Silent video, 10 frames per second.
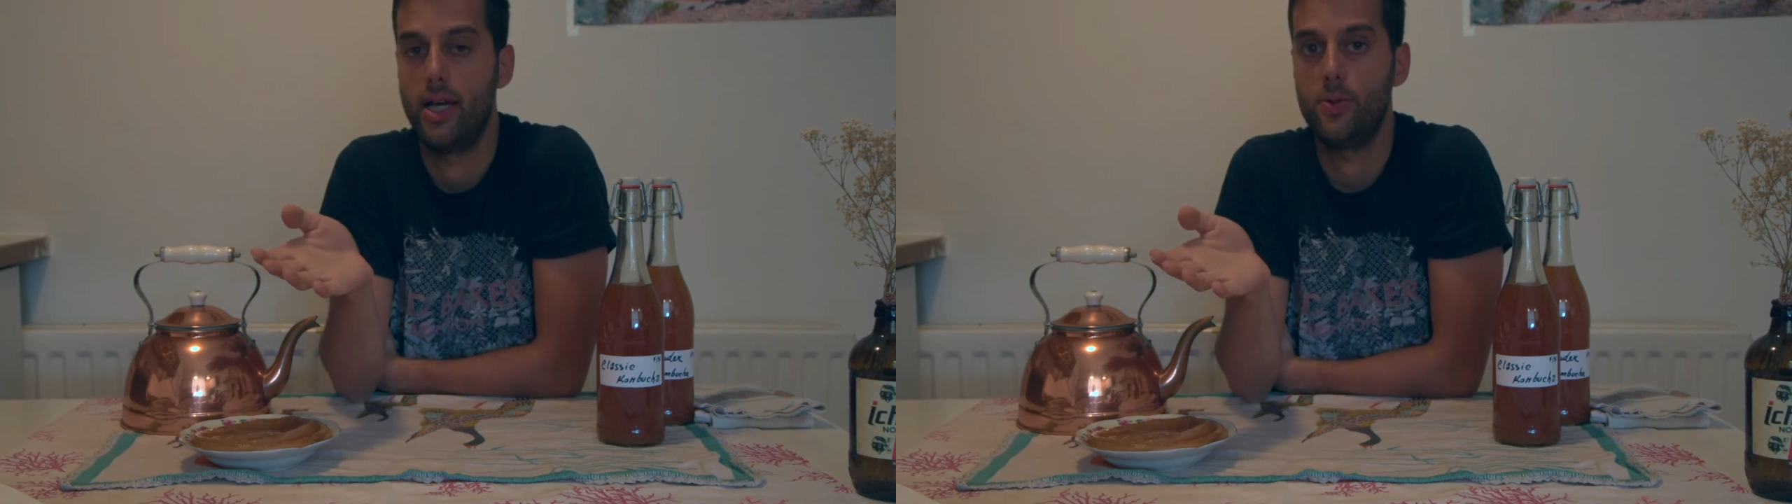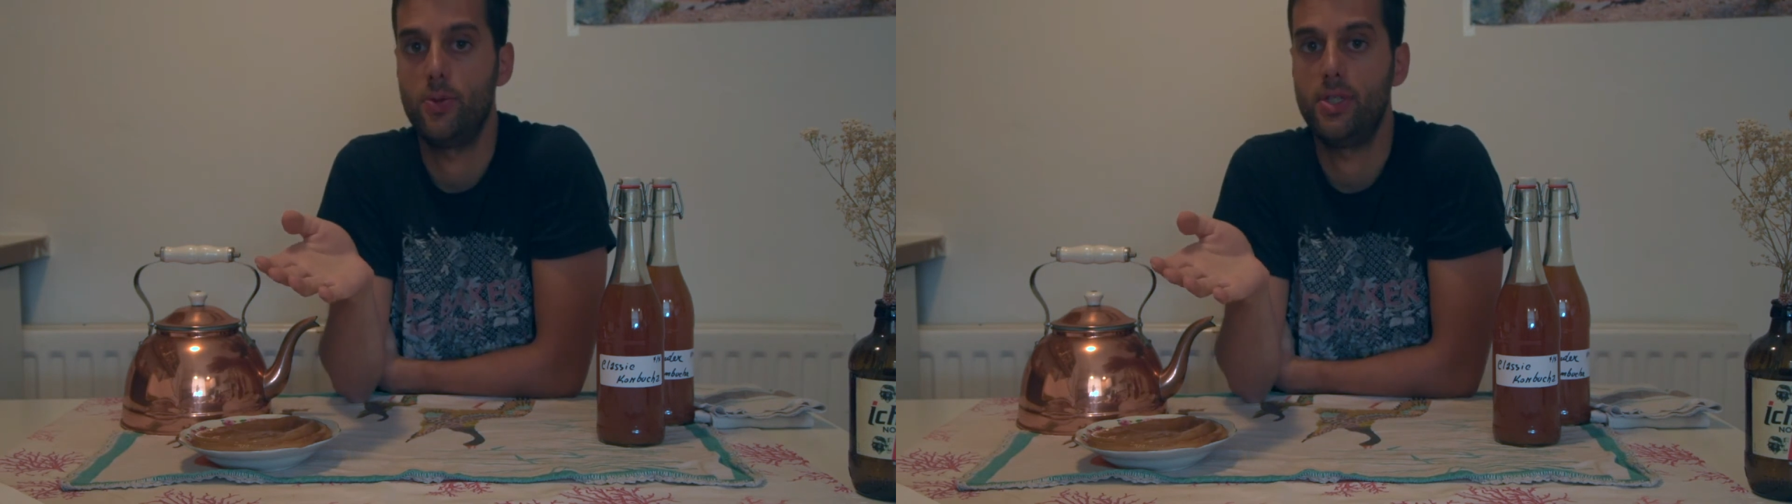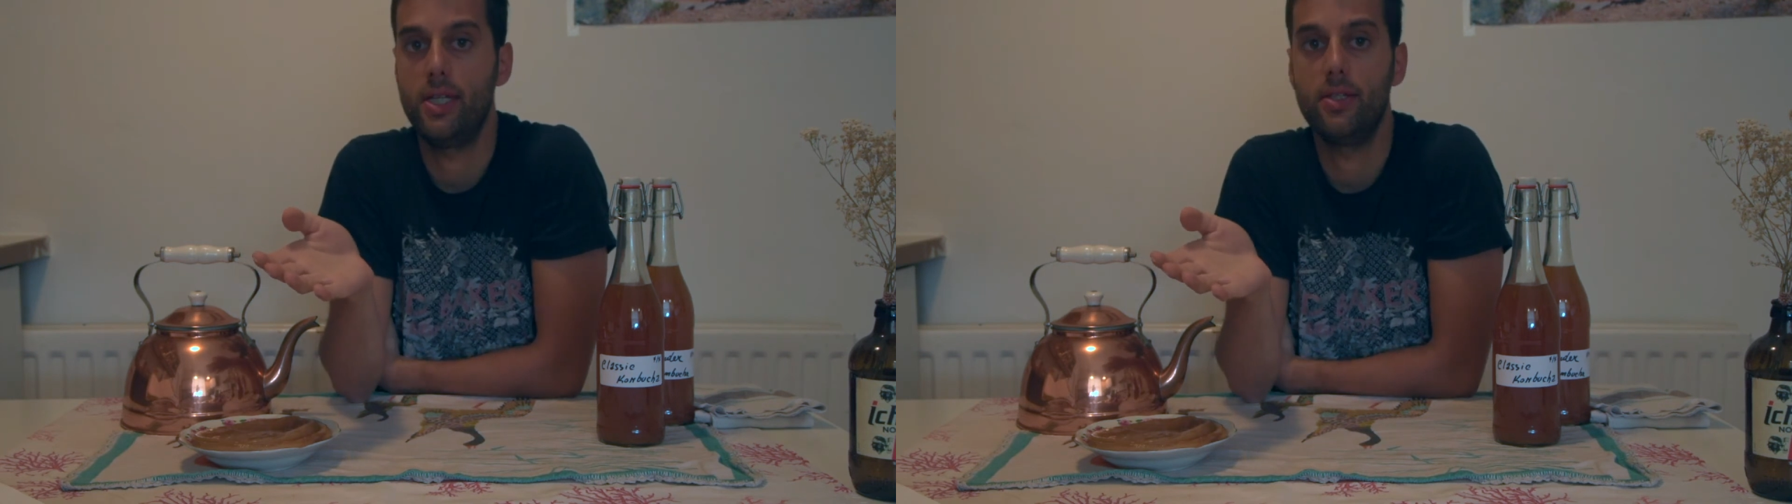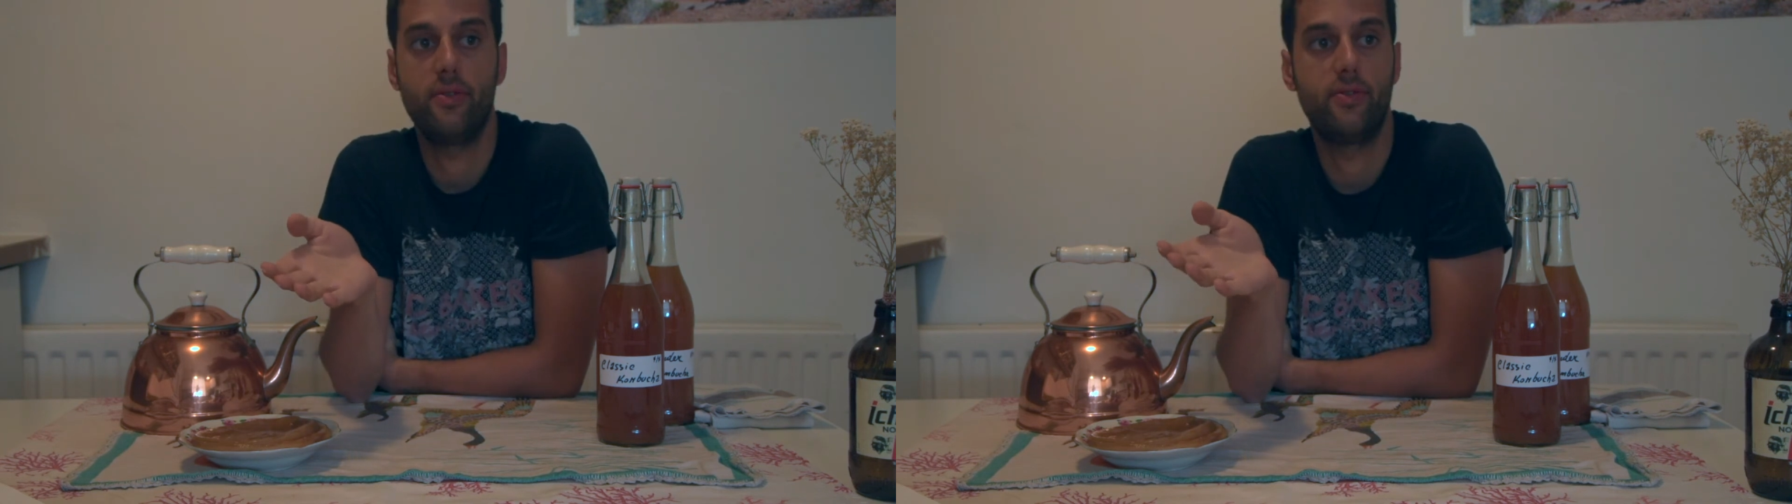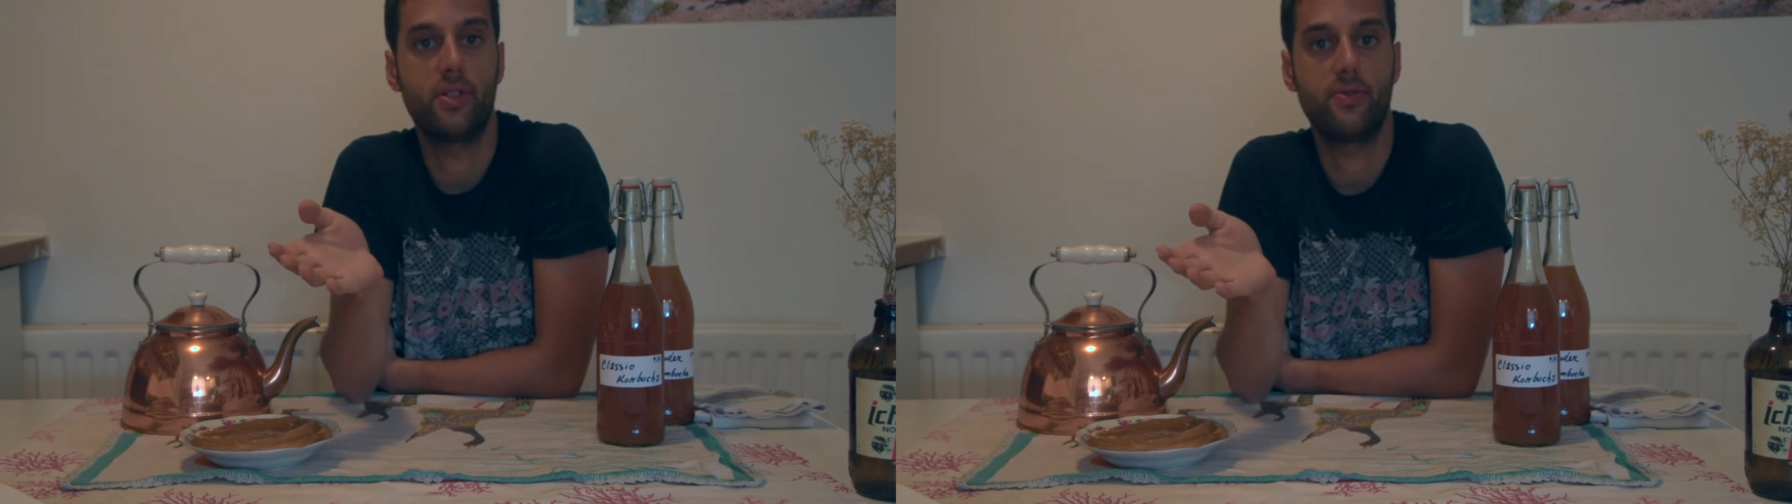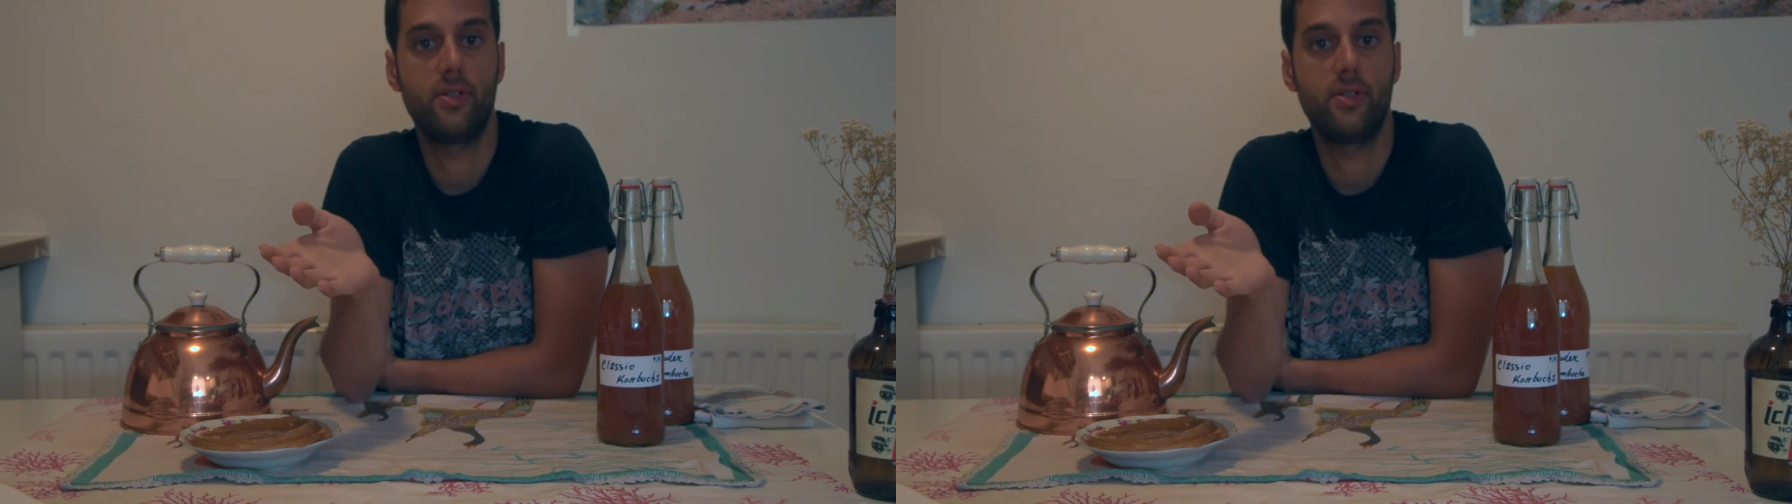As we said, the first